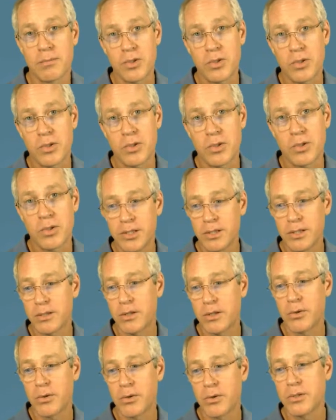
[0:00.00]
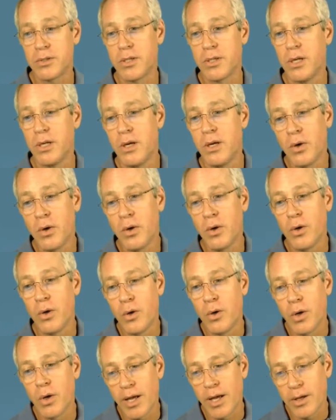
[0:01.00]
traction as coders.
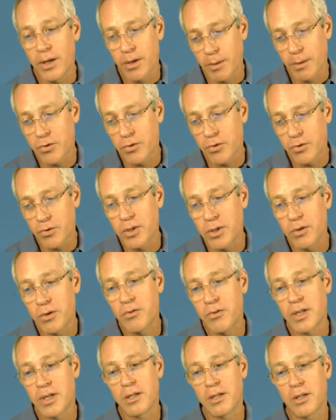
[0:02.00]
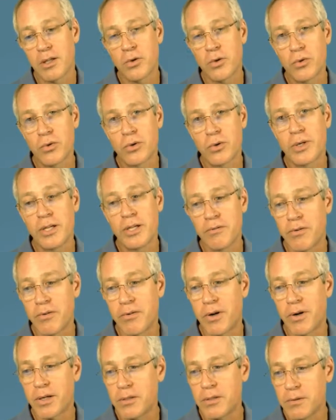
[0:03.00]
I'm certain you've seen a lacunar
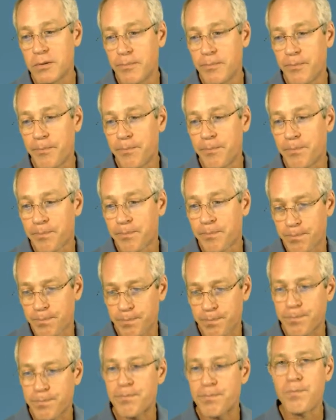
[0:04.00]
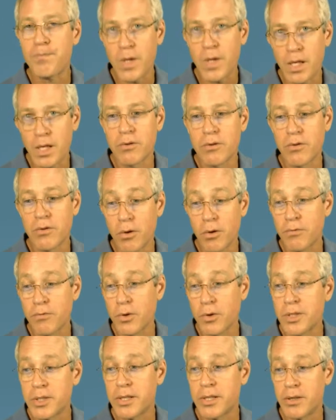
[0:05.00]
infarct. So
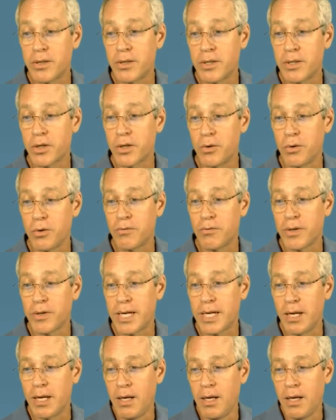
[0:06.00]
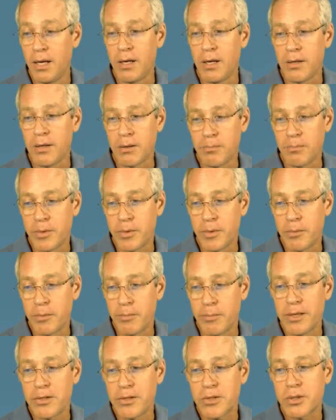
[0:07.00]
fortunately, there is a code for that. The
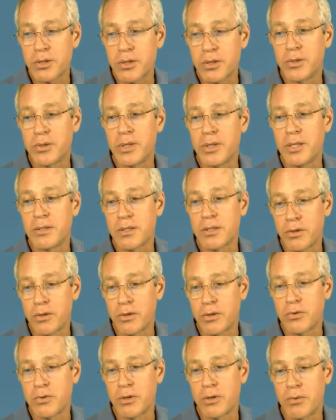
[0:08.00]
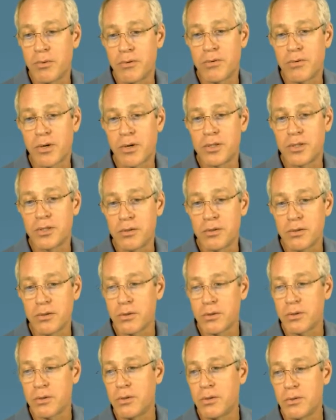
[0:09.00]
main descriptor is other cerebral infarction due to
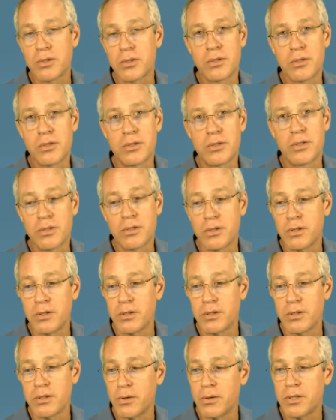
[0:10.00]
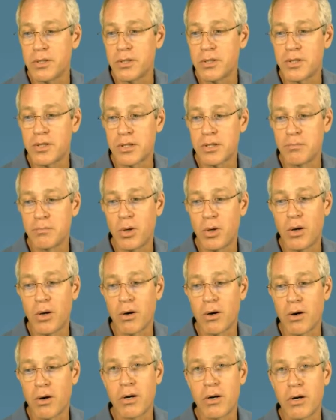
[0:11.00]
occlusion or stenosis of a small
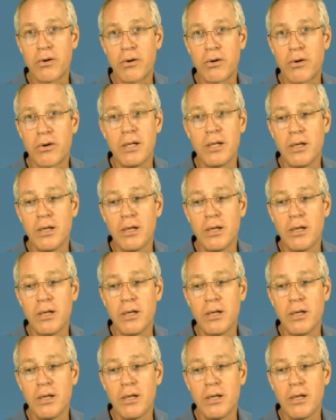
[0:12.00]
artery,